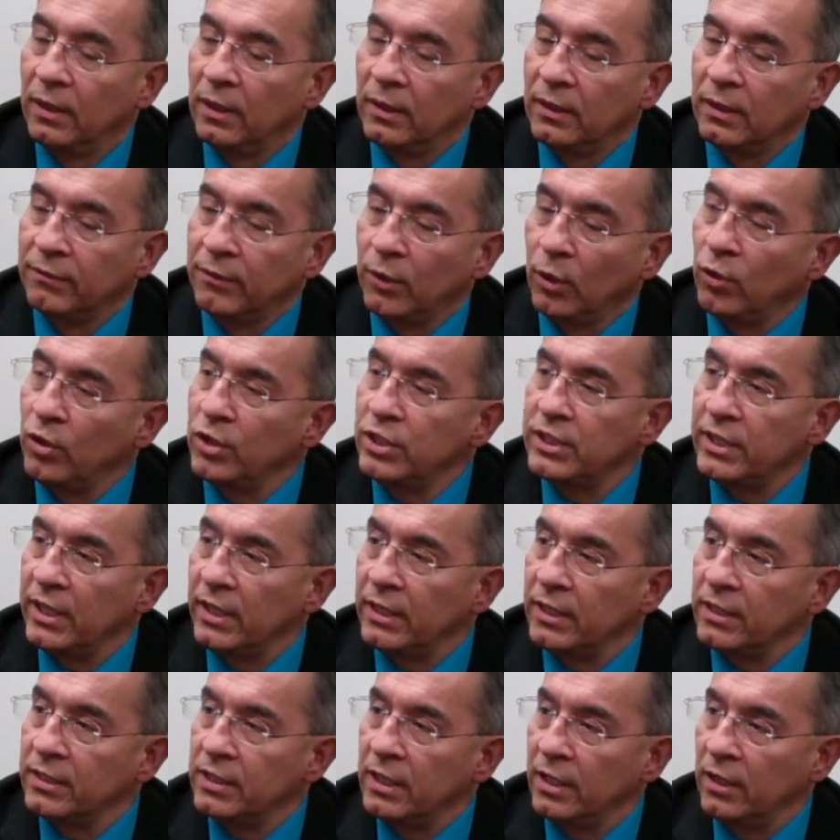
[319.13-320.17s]
The voters
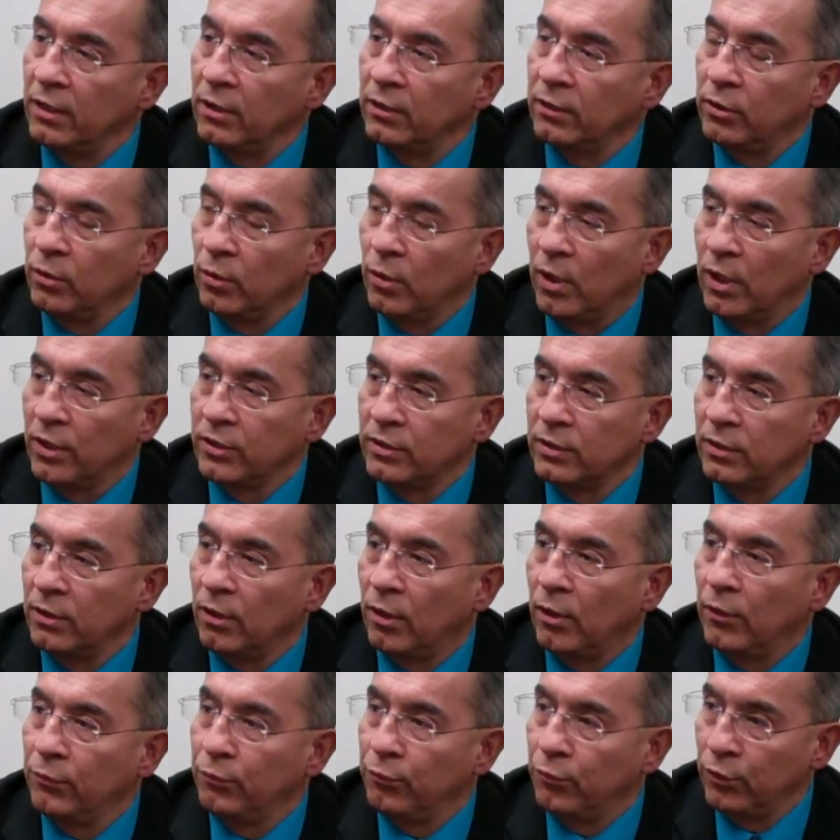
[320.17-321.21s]
sent us here to Austin
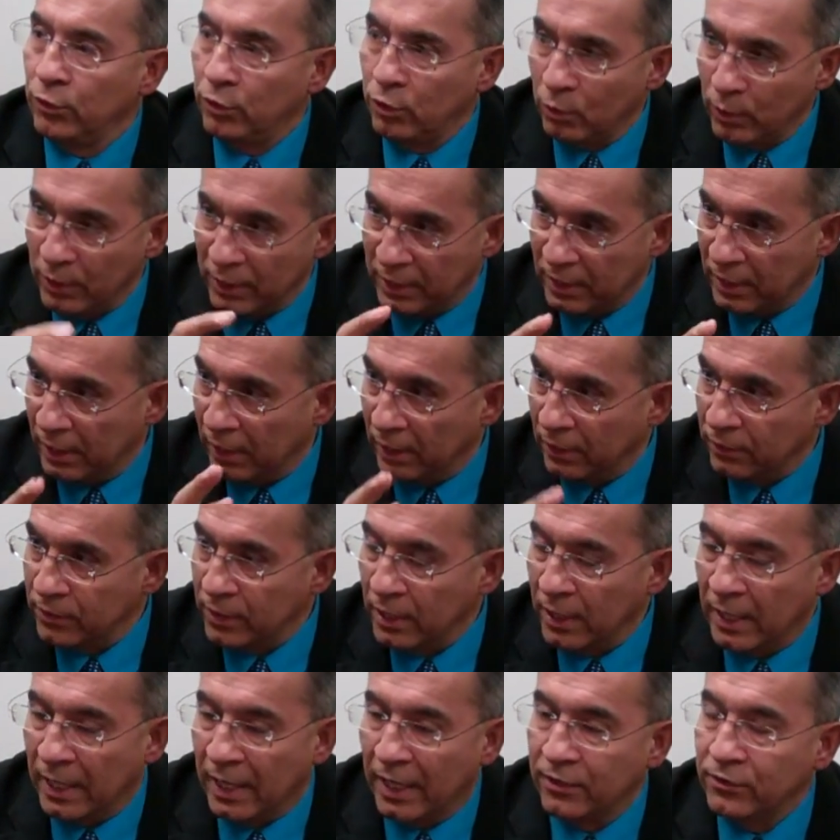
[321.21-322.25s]
for three things.
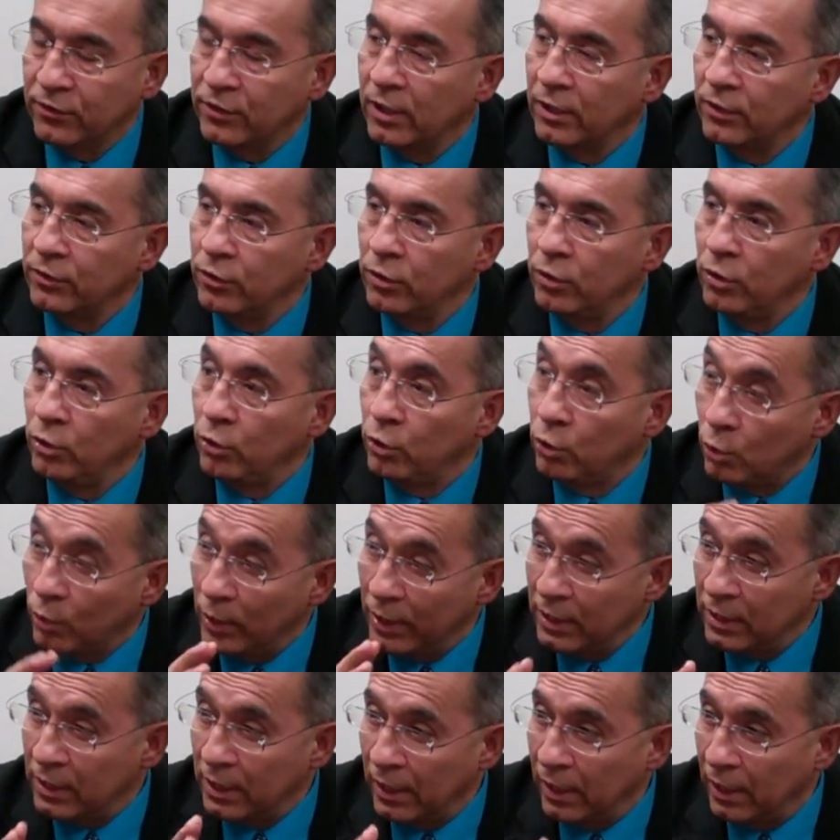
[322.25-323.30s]
They asked us to do
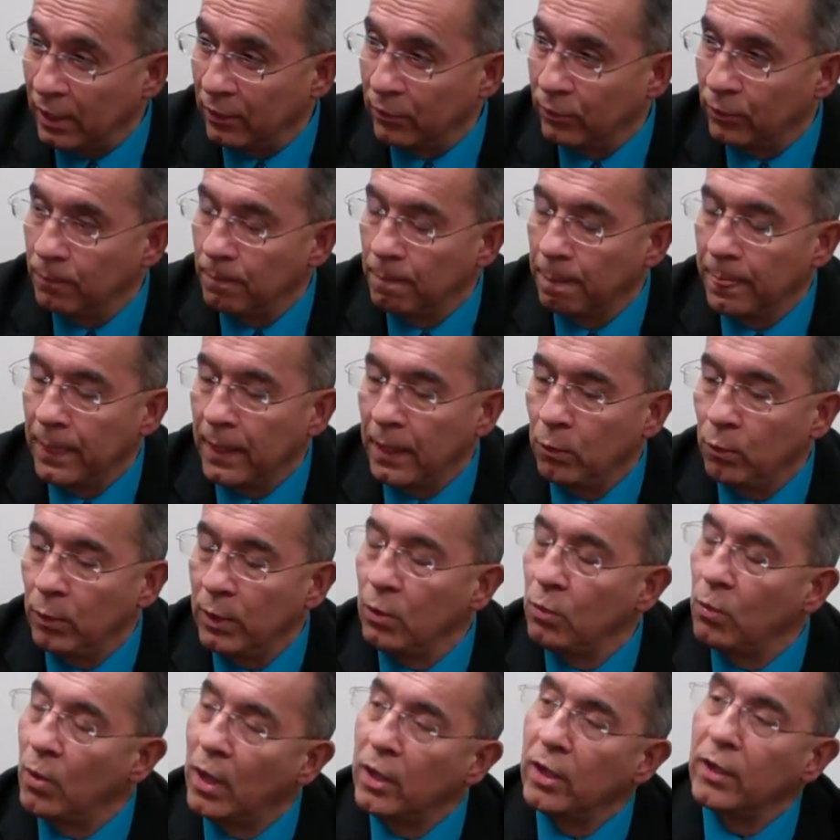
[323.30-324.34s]
three things, and
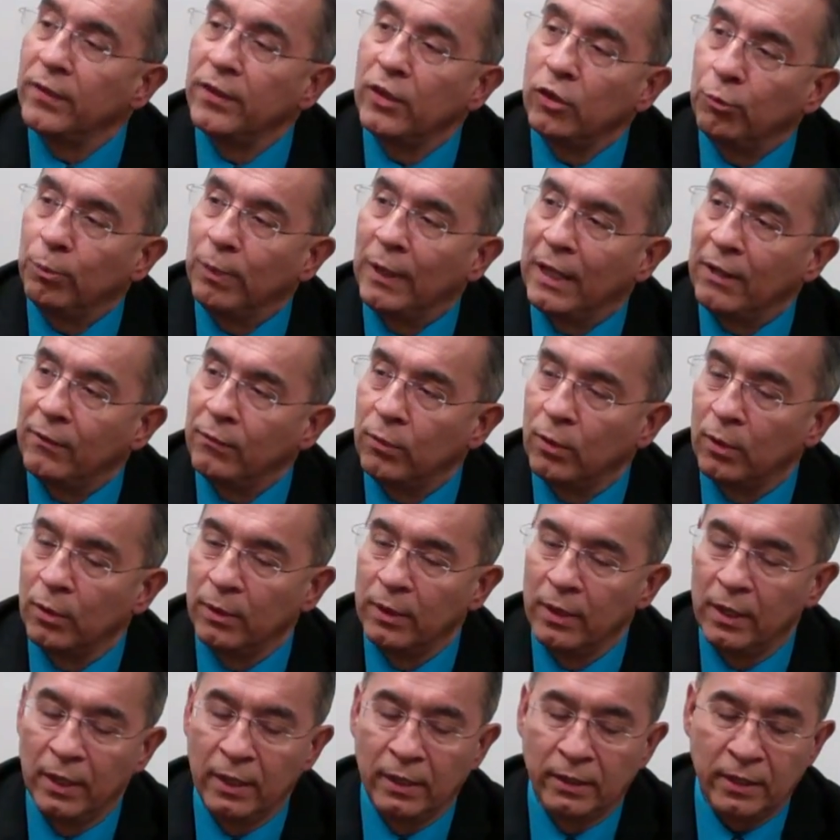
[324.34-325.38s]
we won on this platform.
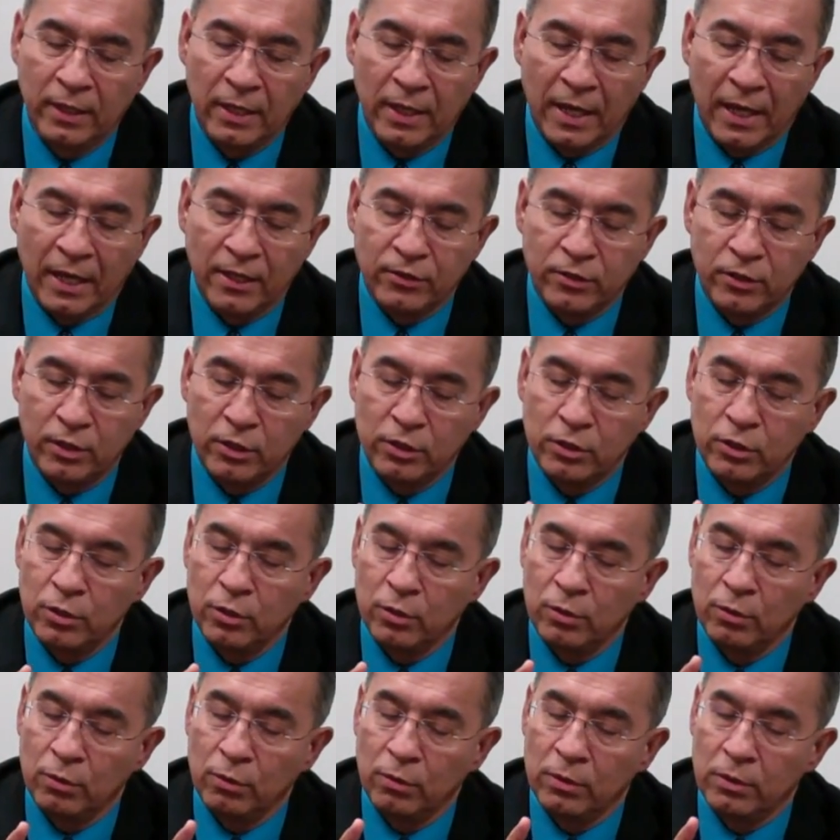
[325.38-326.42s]
They asked us
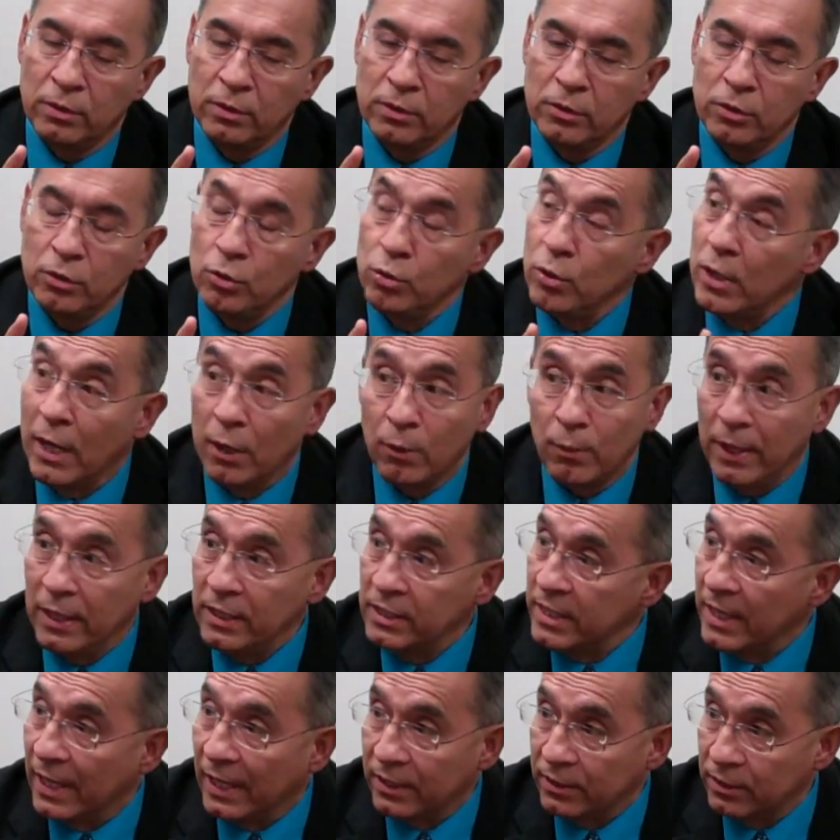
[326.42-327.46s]
to do not
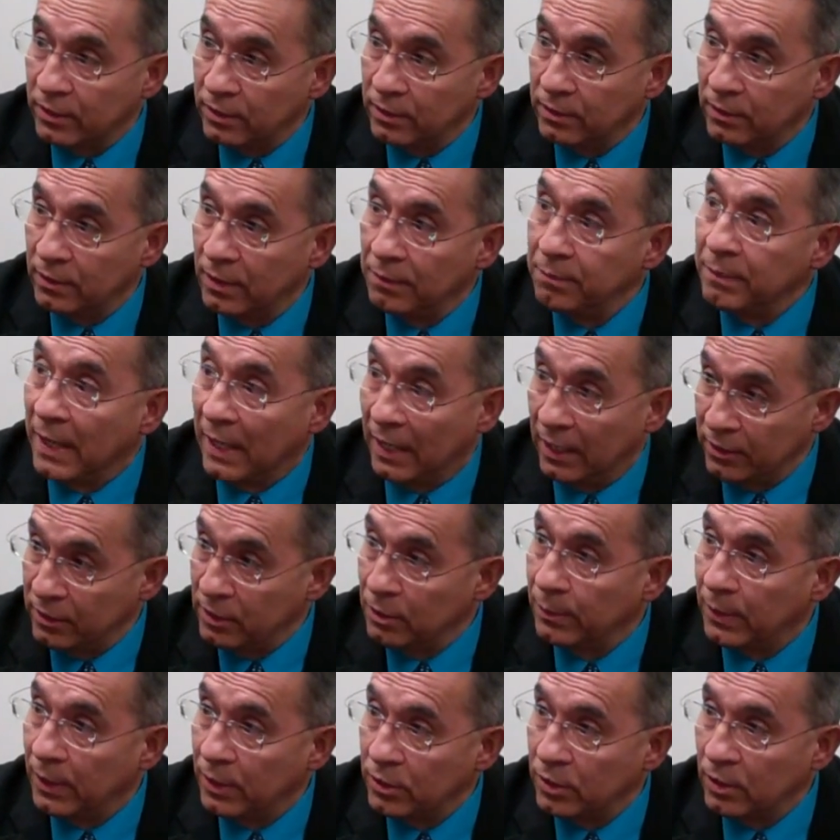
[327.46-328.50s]
raise taxes and balance
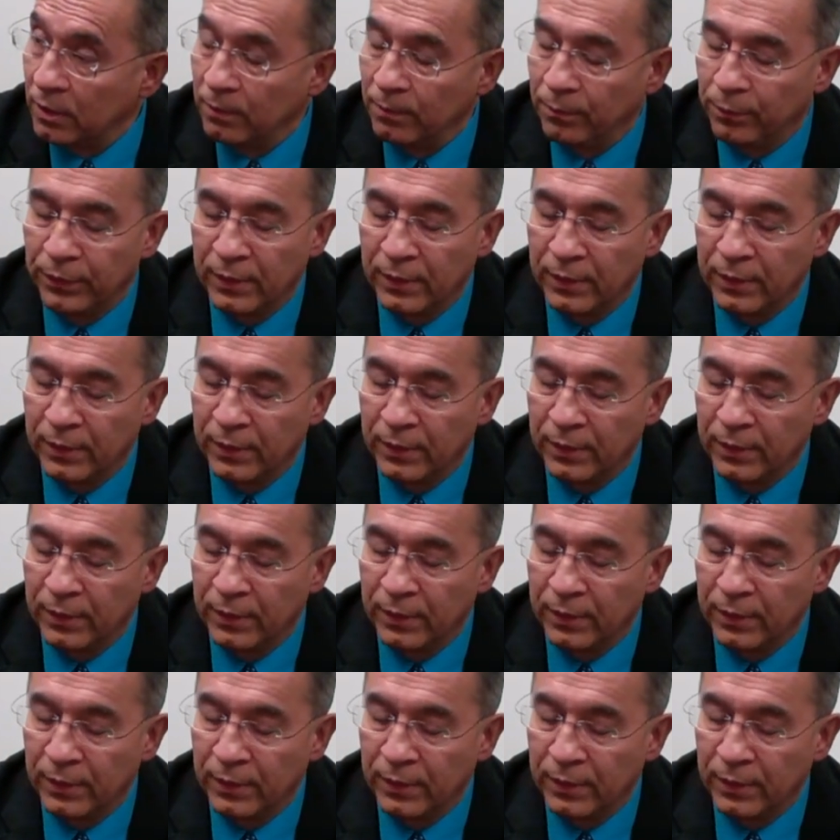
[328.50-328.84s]
the budget.